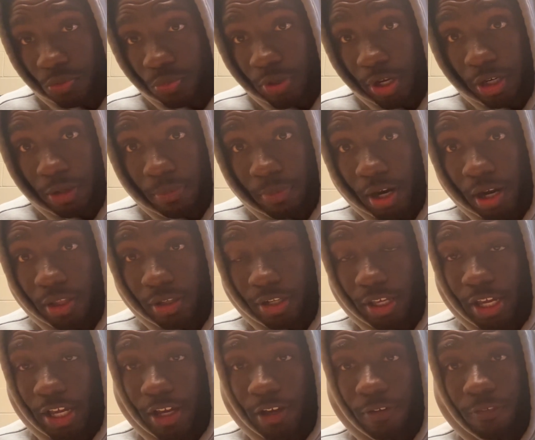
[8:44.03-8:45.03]
ran a mile and a
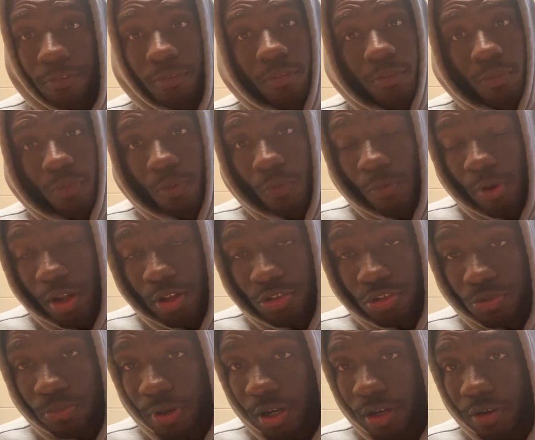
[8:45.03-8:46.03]
half, run
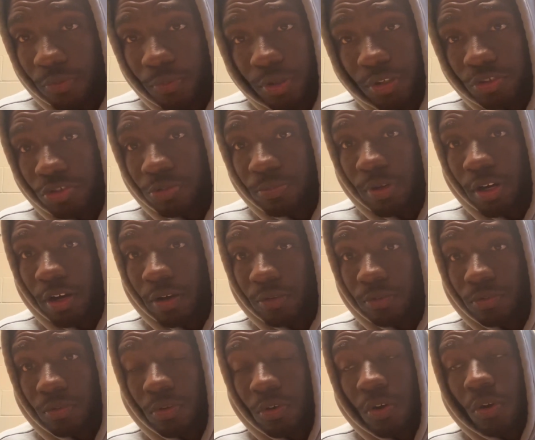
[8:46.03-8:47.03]
2
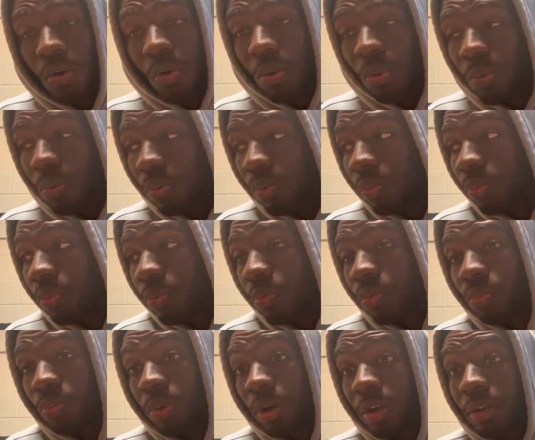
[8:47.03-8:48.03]
miles,
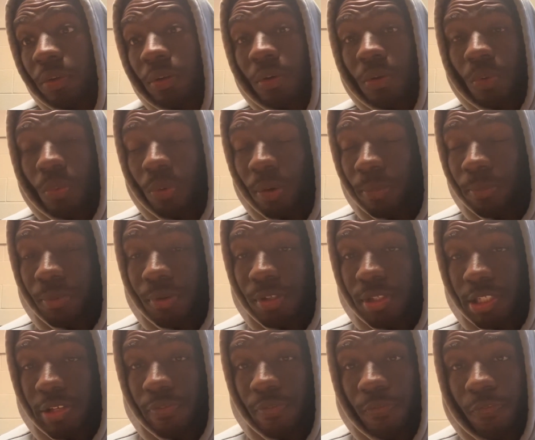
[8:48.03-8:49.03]
run
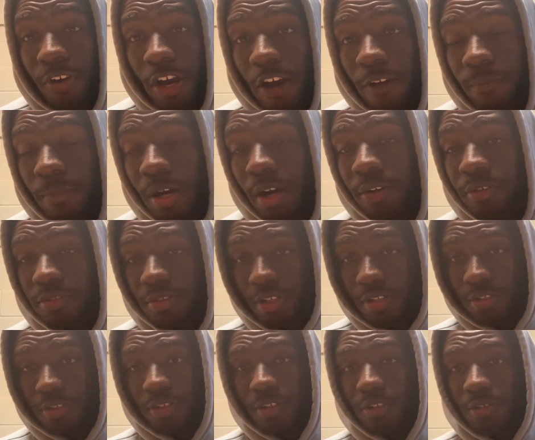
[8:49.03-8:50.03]
1.75 miles
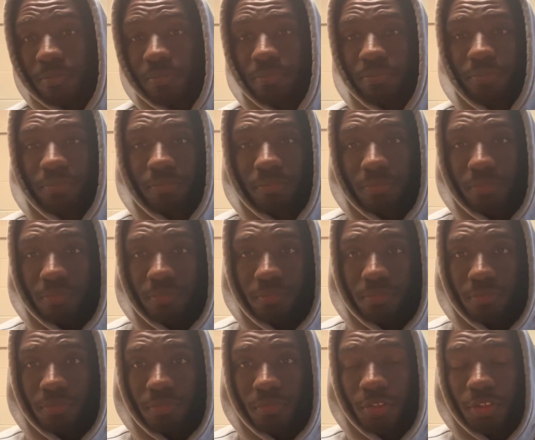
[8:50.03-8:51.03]
next time.
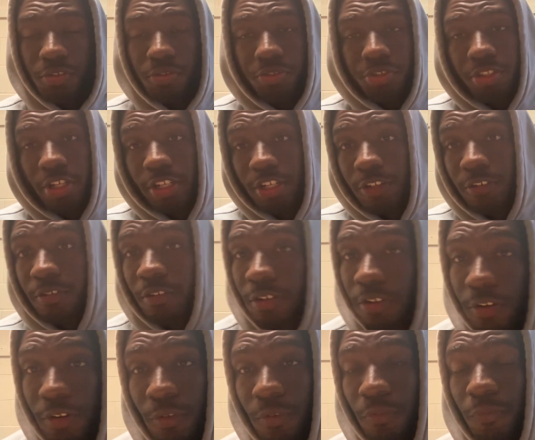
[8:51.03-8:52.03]
You studied
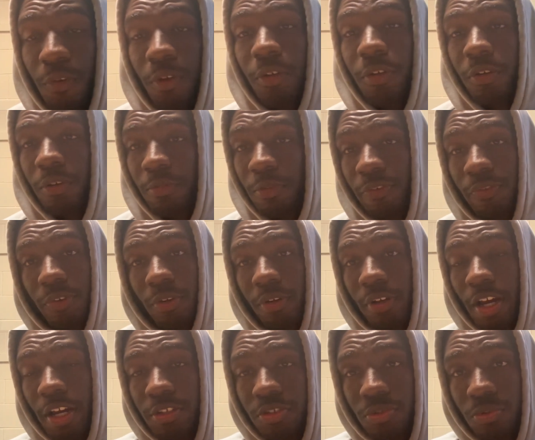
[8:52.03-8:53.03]
if you're in
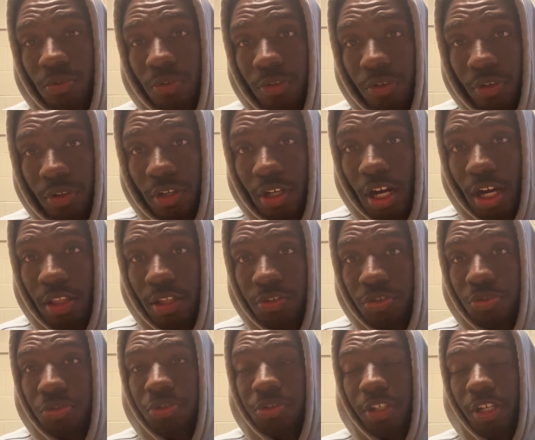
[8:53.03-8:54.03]
high school, you're in
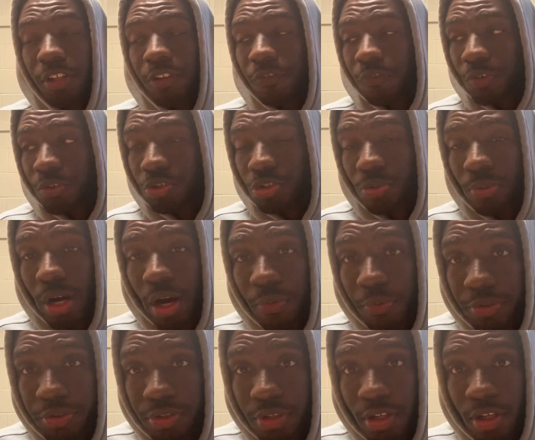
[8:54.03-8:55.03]
college, you studied for 2
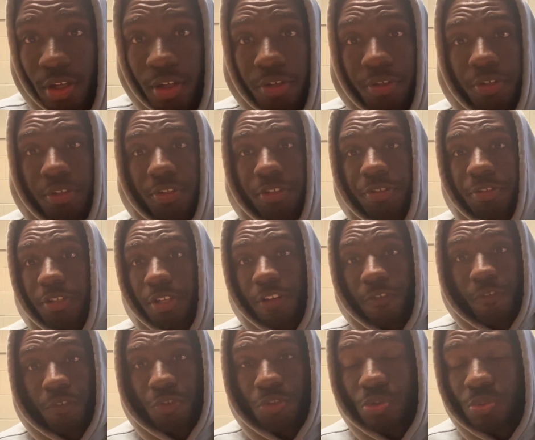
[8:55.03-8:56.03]
hours, study
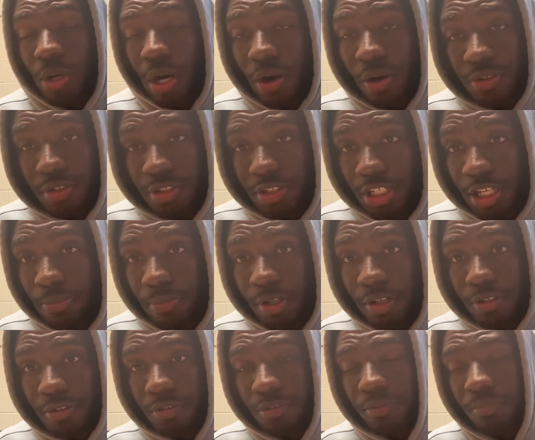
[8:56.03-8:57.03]
for 2 hours and 10
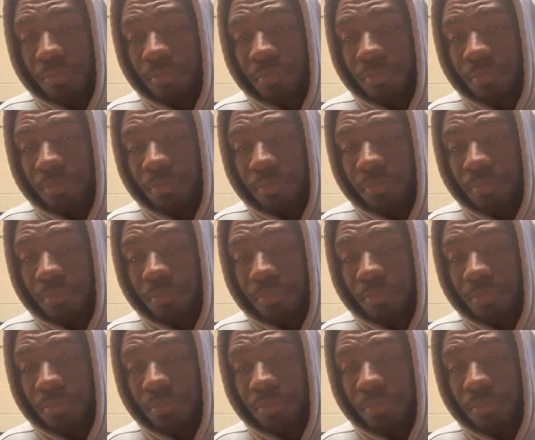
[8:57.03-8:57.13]
minutes.